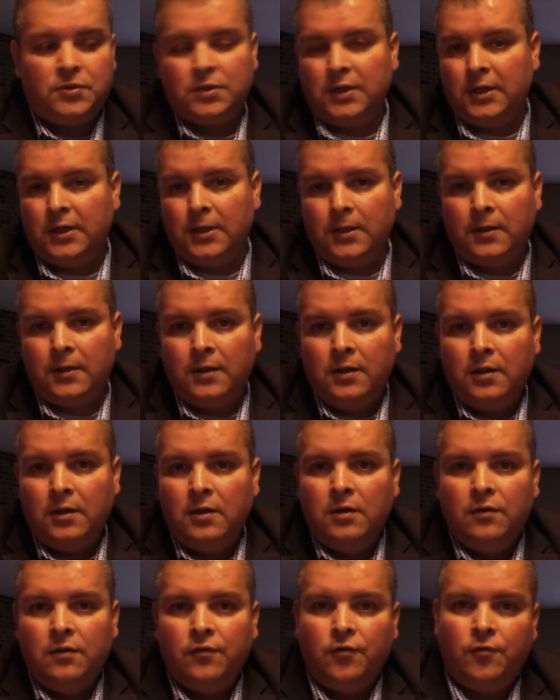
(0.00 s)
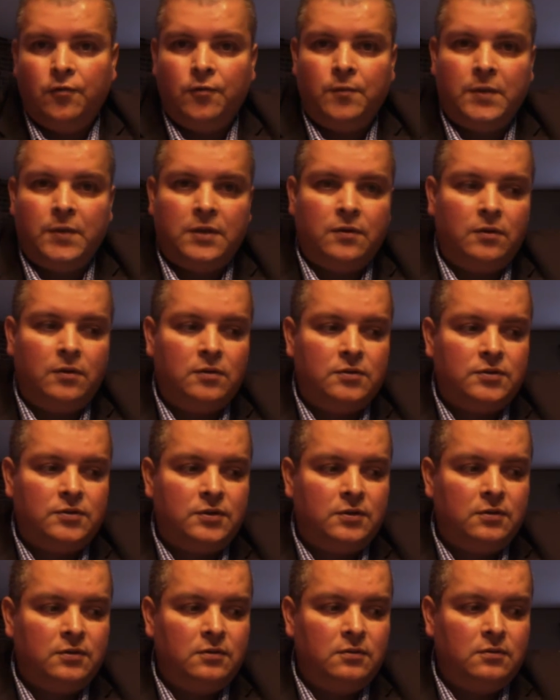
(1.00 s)
for food
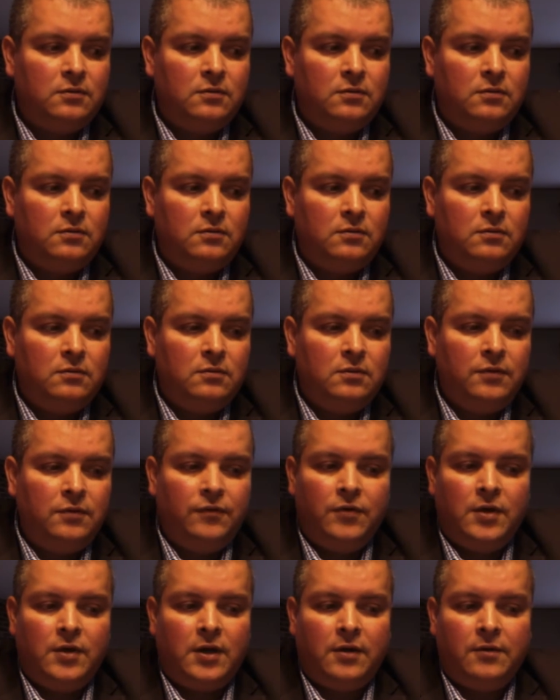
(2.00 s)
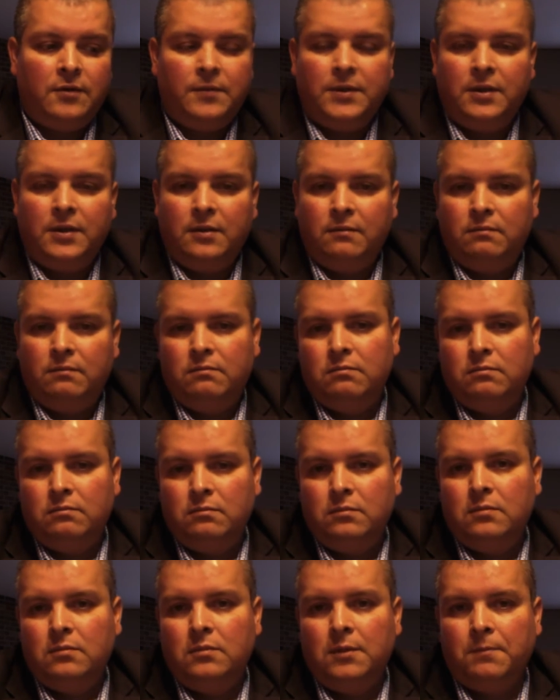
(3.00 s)
patrols if you're not going to be
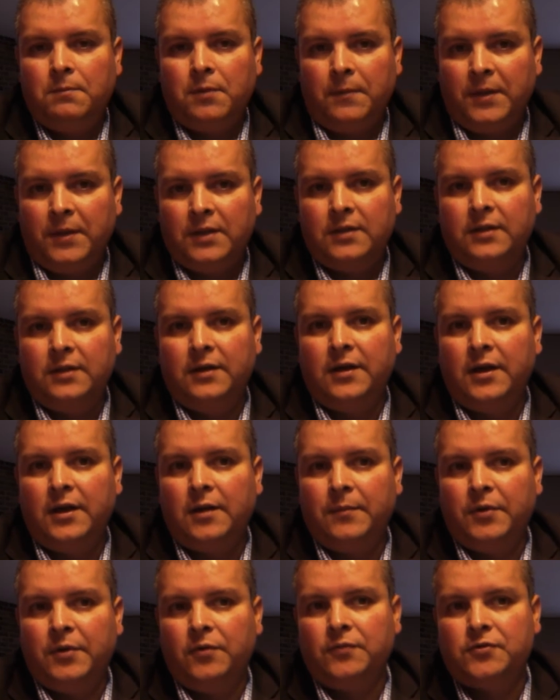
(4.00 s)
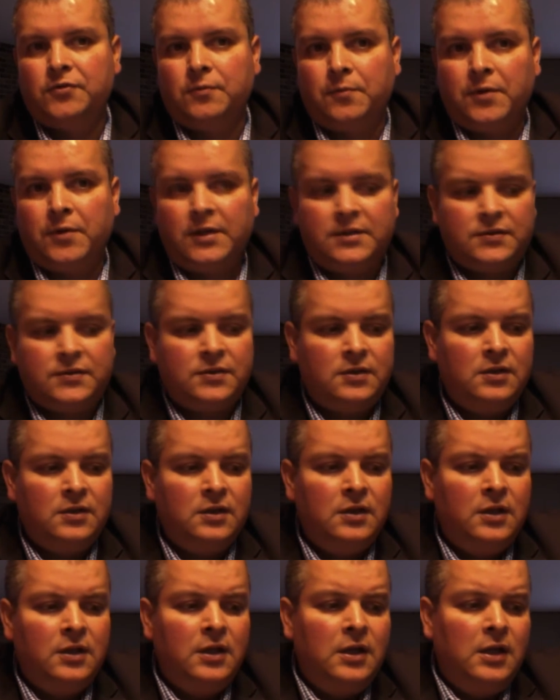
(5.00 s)
implementing an element of surprise.
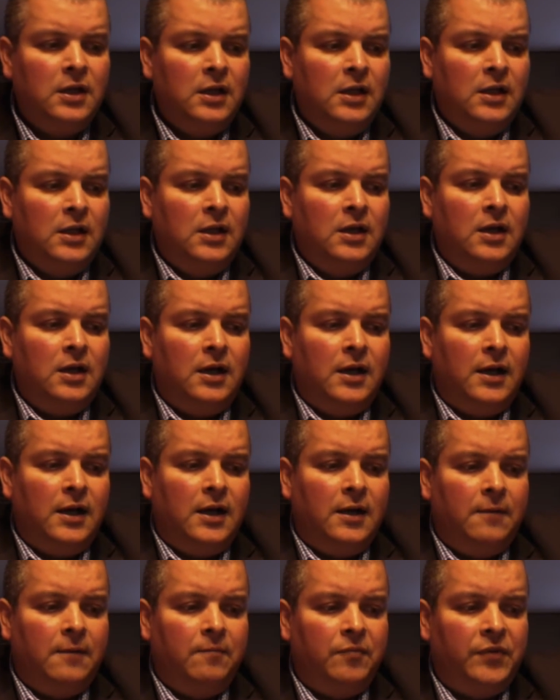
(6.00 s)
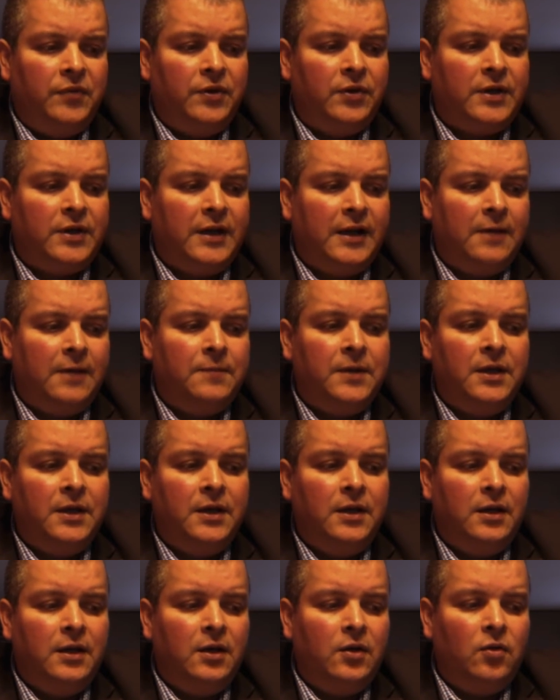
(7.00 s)
There cannot
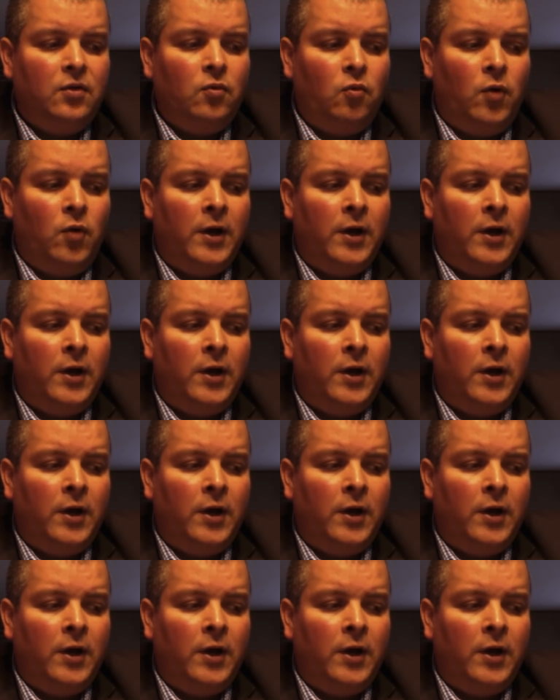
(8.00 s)
be one